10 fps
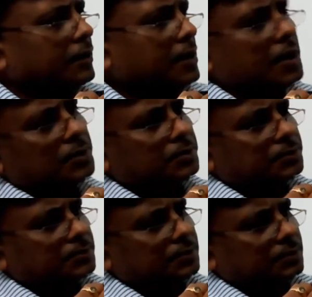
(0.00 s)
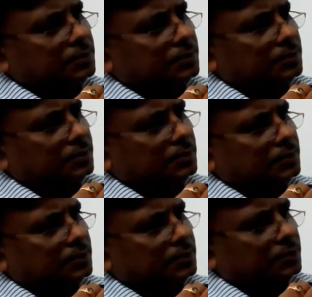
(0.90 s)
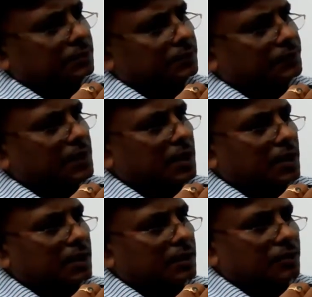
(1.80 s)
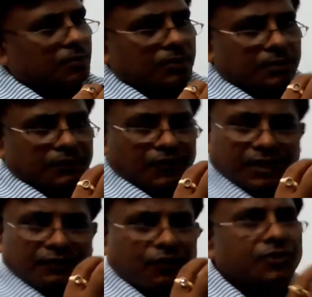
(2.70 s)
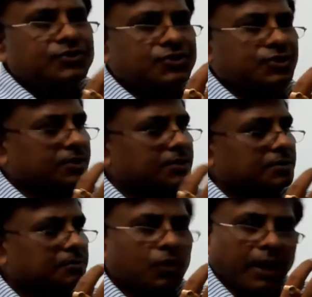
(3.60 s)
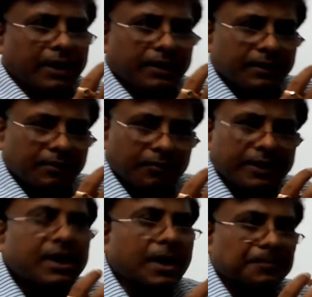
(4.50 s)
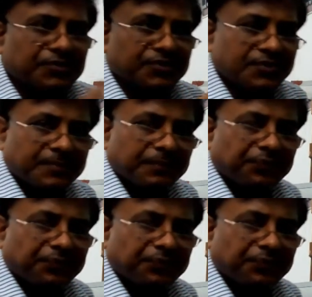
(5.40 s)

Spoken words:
Now, the Rutherford model, when comes,